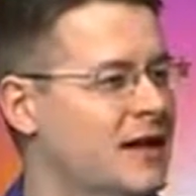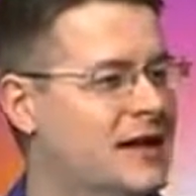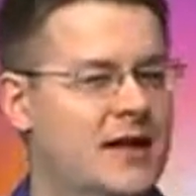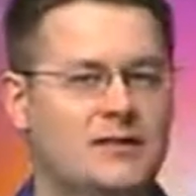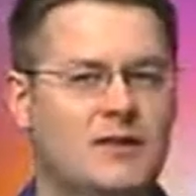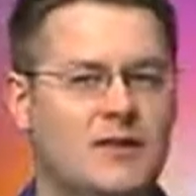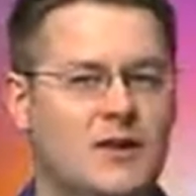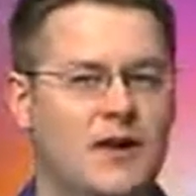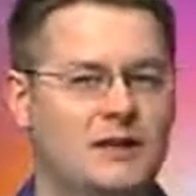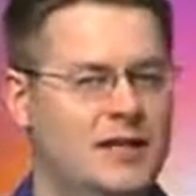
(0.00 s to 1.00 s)
and nailed to the
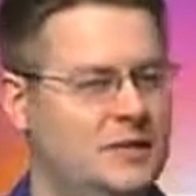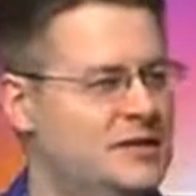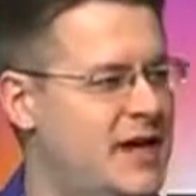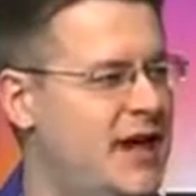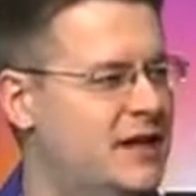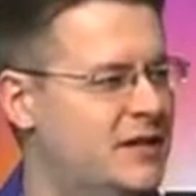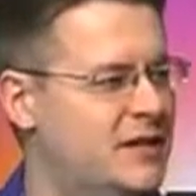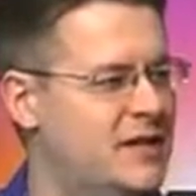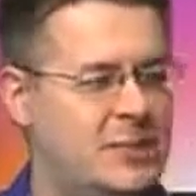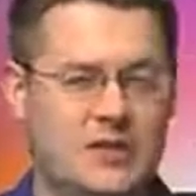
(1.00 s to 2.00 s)
cross, and he was dead,
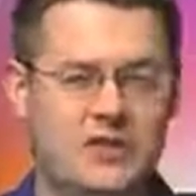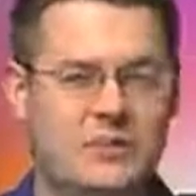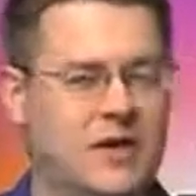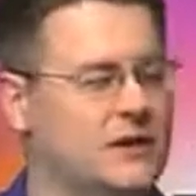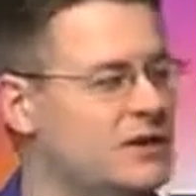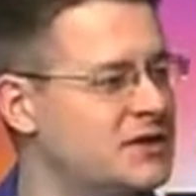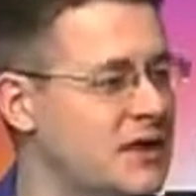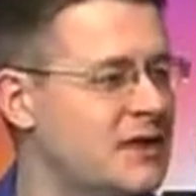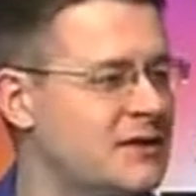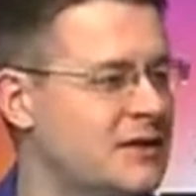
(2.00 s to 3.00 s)
and he put a spear through
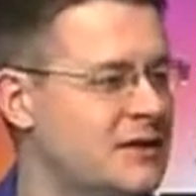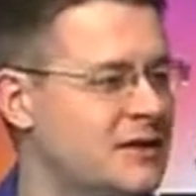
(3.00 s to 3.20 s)
his heart?